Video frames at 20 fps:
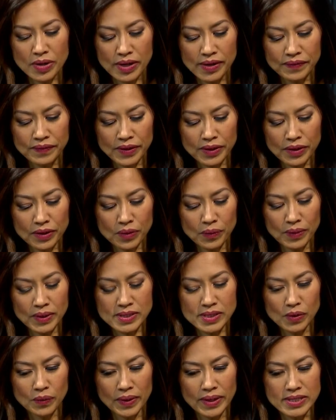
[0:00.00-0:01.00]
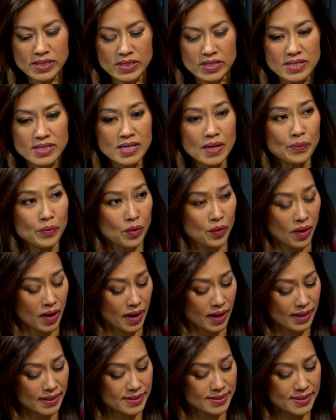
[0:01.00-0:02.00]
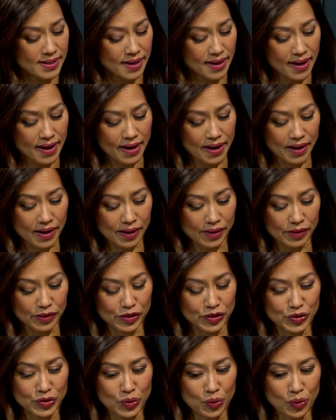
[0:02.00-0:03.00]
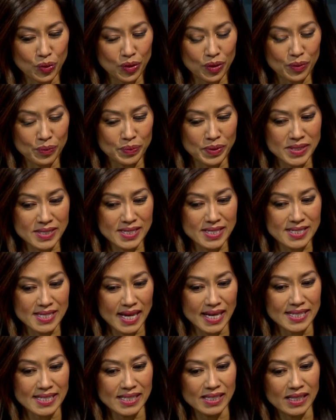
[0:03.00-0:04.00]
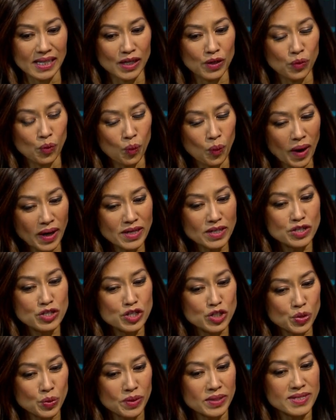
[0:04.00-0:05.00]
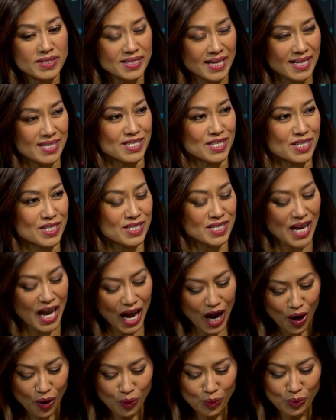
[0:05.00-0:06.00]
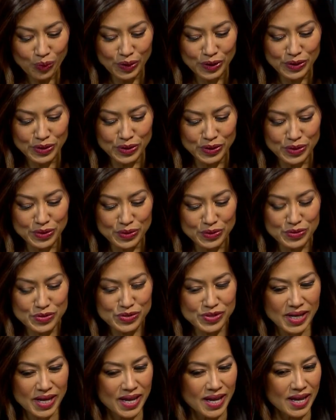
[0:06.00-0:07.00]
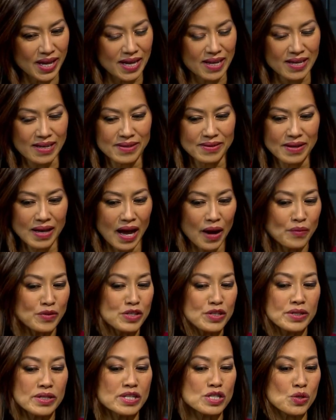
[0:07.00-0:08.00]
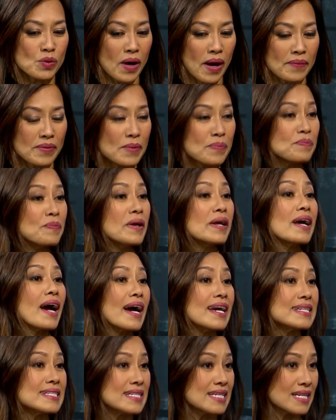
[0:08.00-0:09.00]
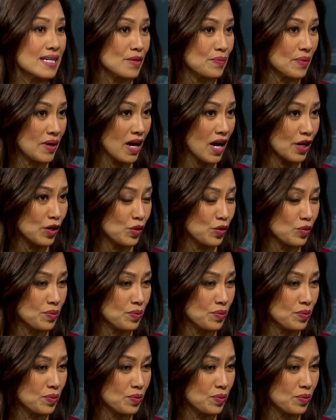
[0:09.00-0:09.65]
if there was a way to summarize uh, your business idea in one short sentence, how would you say, how would you describe the big idea behind your